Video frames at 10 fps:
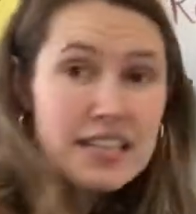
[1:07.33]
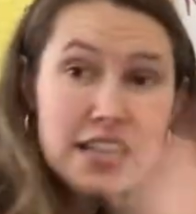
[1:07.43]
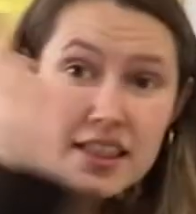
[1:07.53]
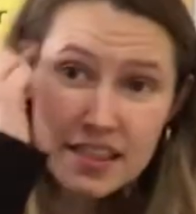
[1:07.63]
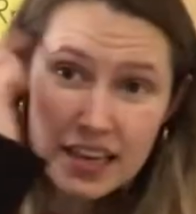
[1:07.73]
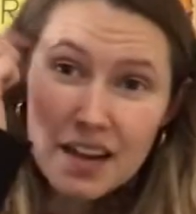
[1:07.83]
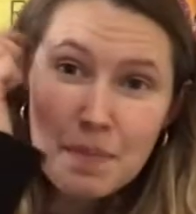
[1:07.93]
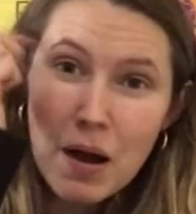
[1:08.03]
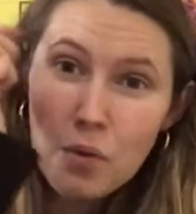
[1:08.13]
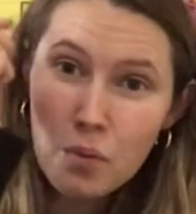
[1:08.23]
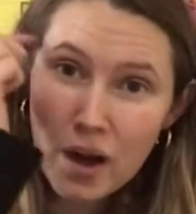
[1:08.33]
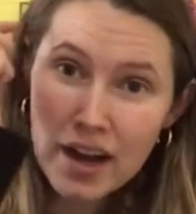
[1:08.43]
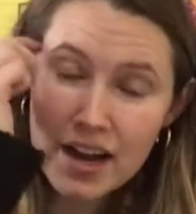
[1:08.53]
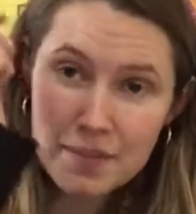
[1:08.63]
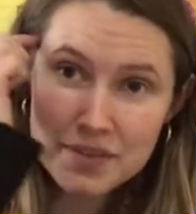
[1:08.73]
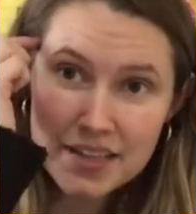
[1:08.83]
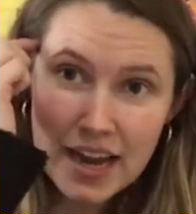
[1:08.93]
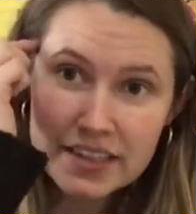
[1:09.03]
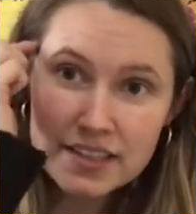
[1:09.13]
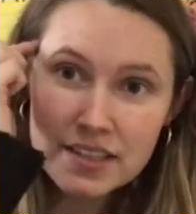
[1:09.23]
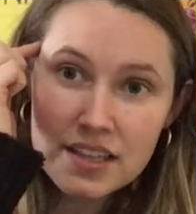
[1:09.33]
to think about what comes next.